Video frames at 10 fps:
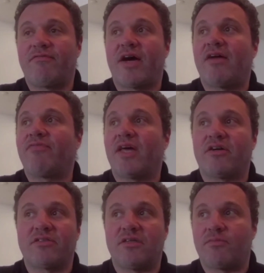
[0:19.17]

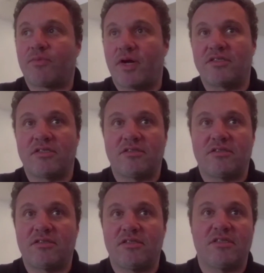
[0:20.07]
5,000 impressions
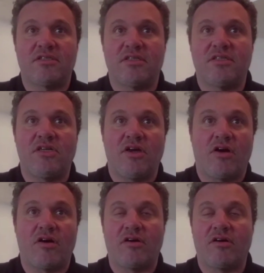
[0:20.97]
to see the
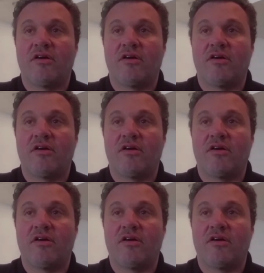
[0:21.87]
CTR,